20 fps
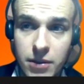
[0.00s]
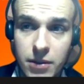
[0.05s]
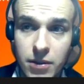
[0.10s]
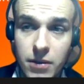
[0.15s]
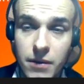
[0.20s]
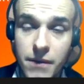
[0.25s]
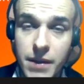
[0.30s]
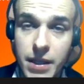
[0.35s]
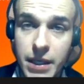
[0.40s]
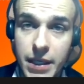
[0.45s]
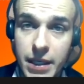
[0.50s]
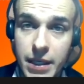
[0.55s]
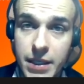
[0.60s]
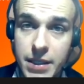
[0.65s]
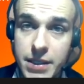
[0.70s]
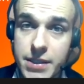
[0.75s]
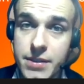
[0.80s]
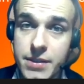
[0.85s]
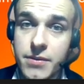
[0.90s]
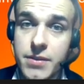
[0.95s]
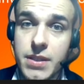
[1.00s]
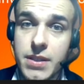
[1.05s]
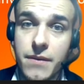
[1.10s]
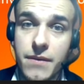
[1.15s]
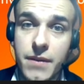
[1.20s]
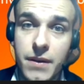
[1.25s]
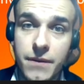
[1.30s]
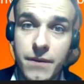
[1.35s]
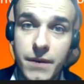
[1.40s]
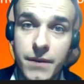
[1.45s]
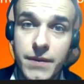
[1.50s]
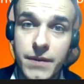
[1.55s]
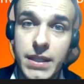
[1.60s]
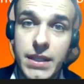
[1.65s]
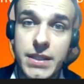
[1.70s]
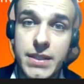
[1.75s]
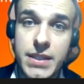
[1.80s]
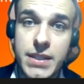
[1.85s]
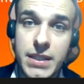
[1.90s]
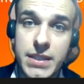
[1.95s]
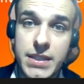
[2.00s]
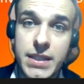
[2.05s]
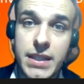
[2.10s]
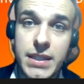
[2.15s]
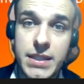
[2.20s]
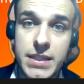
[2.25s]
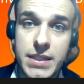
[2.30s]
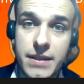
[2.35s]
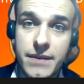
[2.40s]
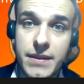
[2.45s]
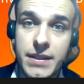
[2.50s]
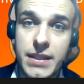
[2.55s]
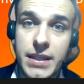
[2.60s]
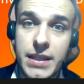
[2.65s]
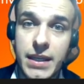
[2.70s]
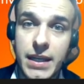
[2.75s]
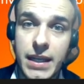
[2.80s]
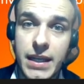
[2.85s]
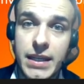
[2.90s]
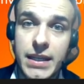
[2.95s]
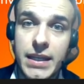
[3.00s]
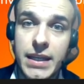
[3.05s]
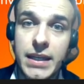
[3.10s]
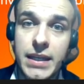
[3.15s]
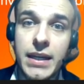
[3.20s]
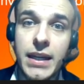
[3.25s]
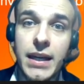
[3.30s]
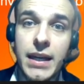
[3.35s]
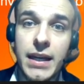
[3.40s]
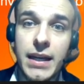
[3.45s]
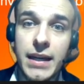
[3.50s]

all of the years 2015, 16, 17, 18,